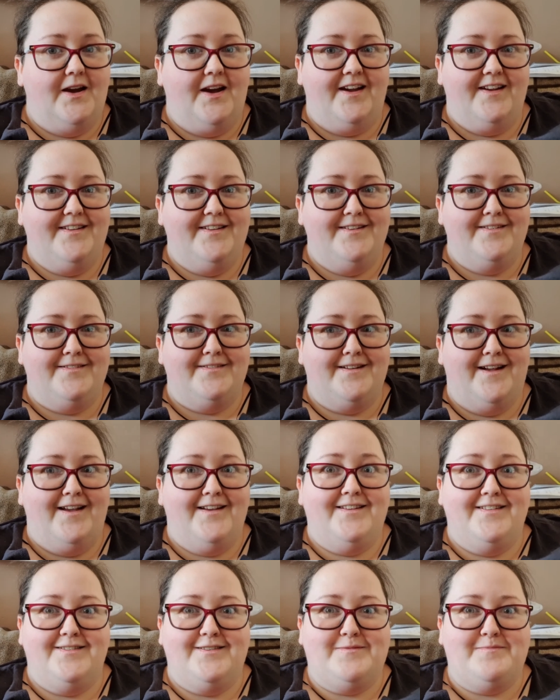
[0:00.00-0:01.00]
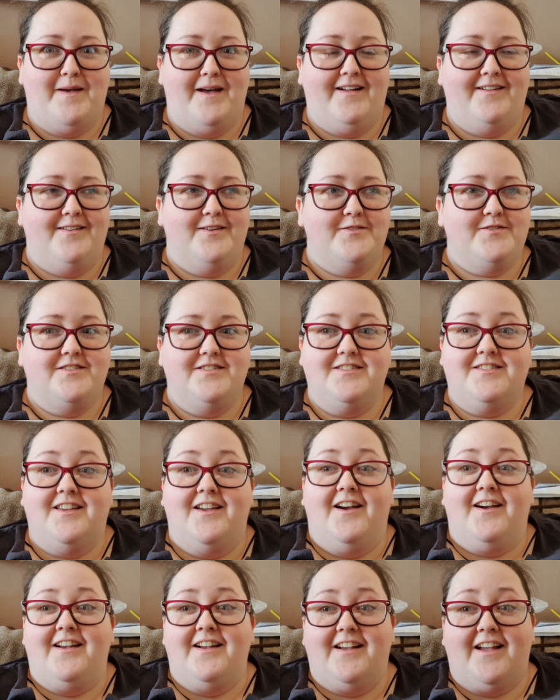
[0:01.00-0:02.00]
I can spell. I was going to
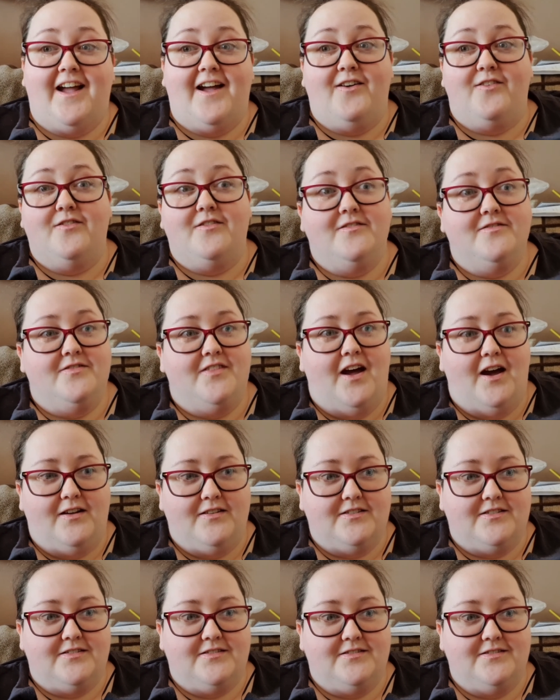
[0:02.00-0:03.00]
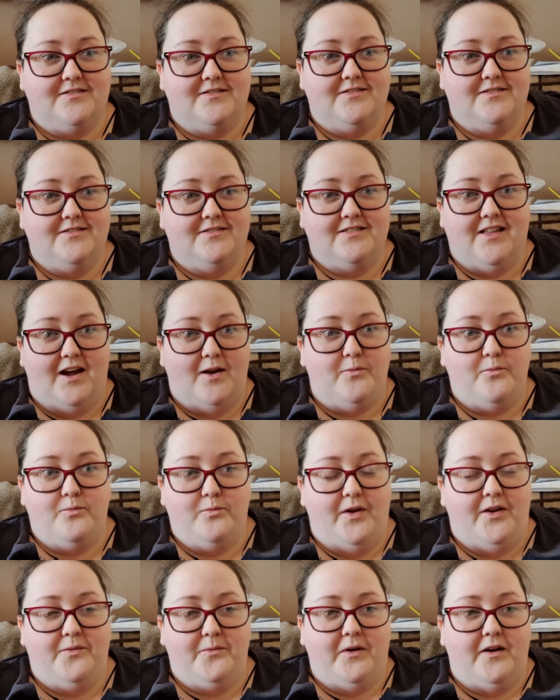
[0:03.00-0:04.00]
say I can count. That
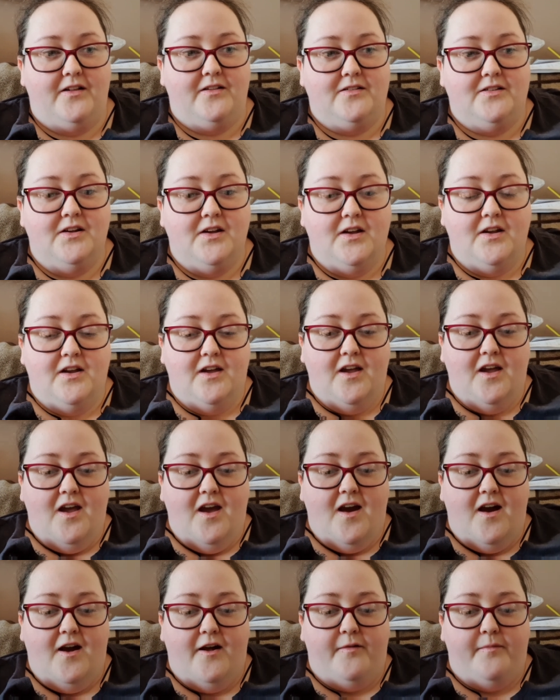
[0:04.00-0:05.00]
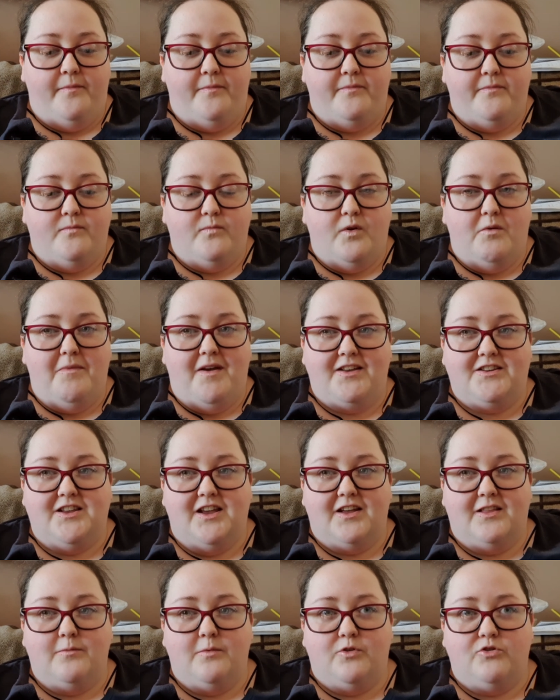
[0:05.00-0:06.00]
went well. We may
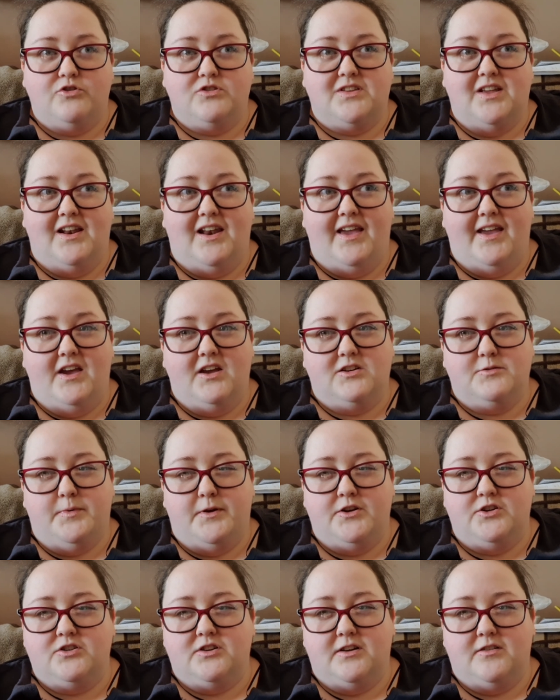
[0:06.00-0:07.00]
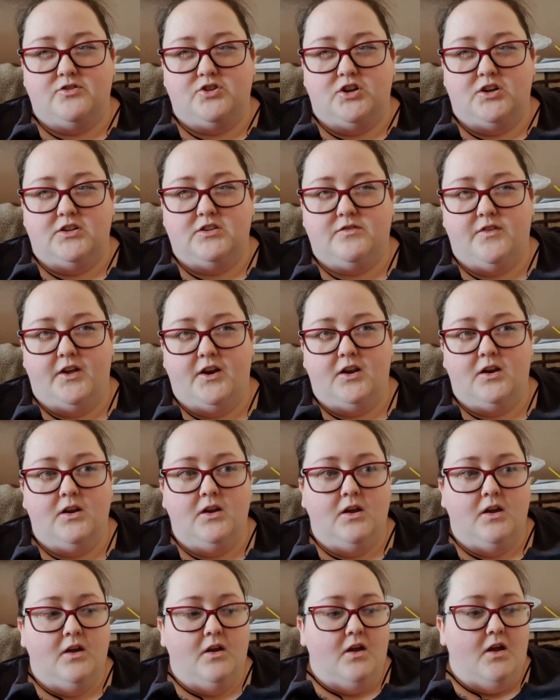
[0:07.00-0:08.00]
take them across there later, depending on how Charlie's feeling.
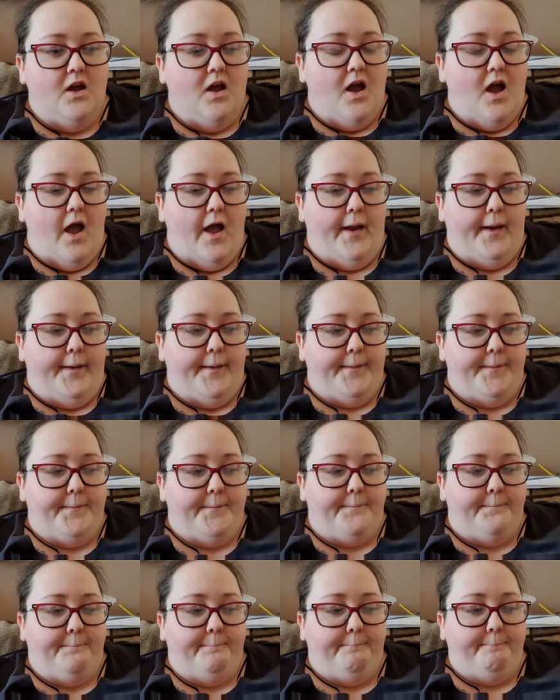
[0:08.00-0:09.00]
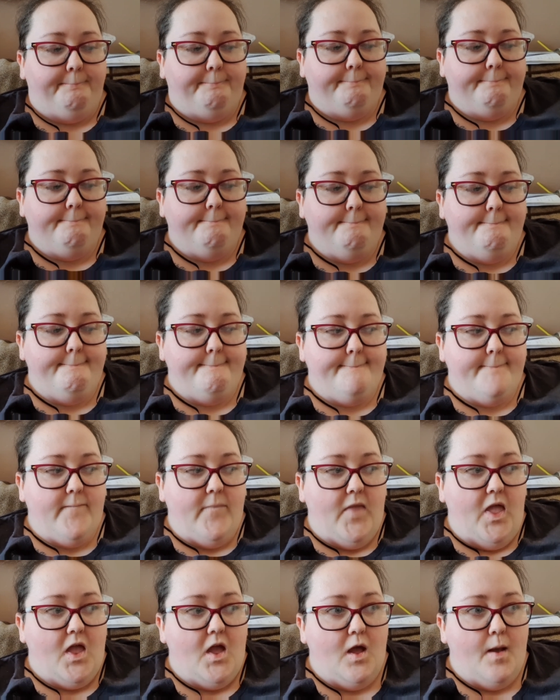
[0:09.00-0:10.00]

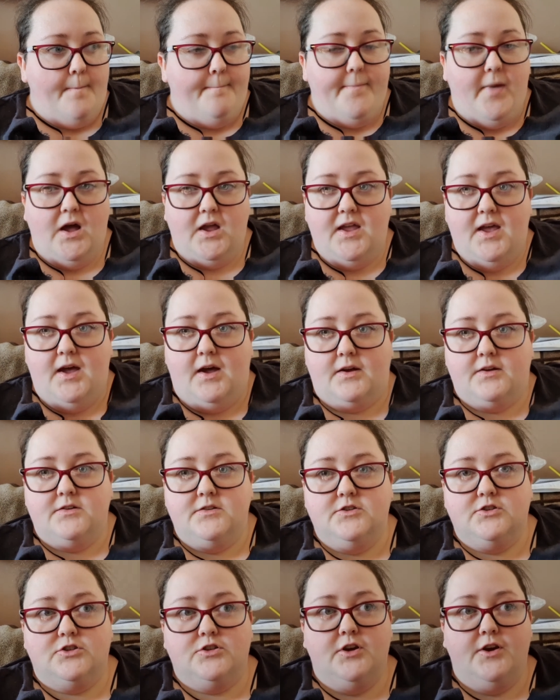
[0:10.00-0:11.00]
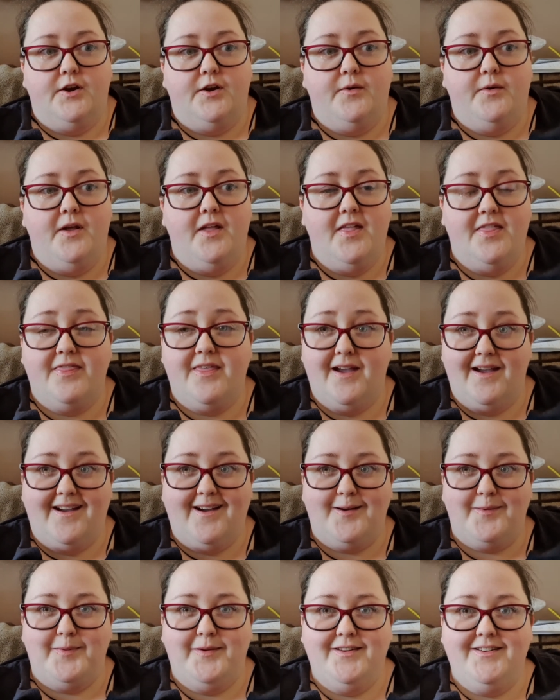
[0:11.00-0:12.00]
But yeah, so that
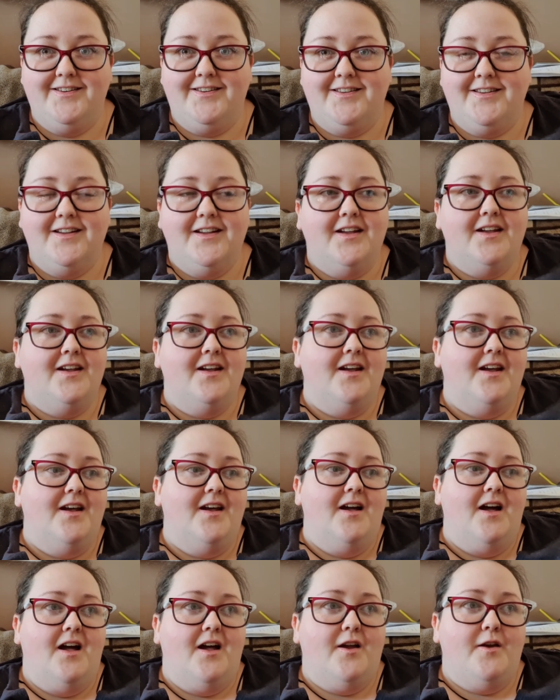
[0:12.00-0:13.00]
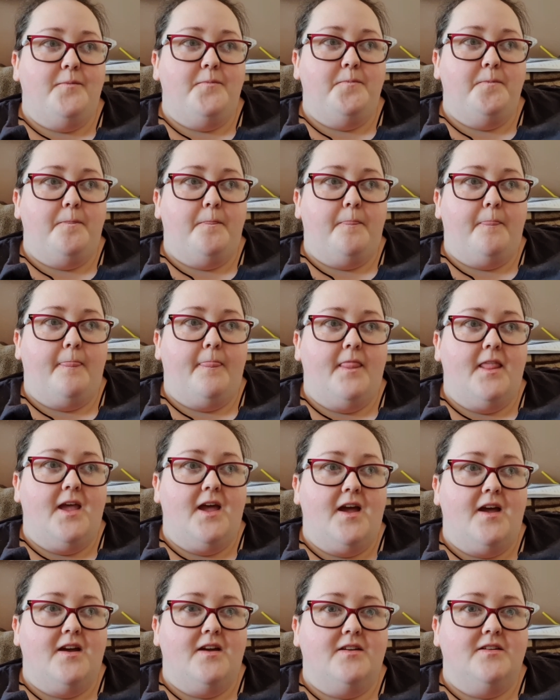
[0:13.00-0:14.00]
happened.
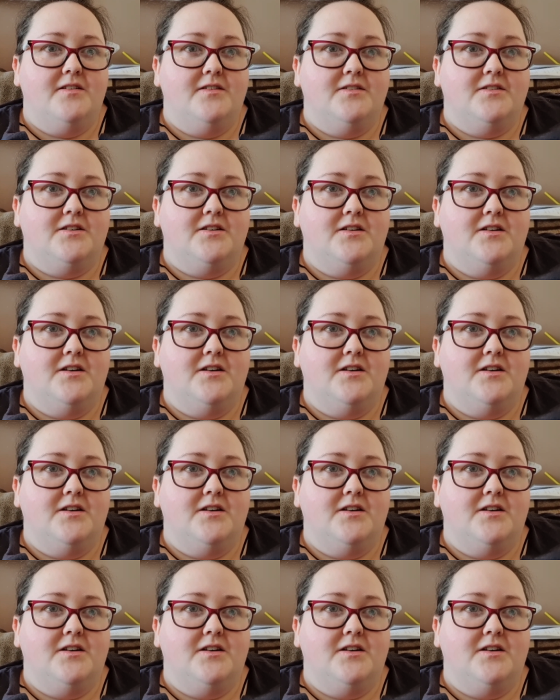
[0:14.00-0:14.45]
And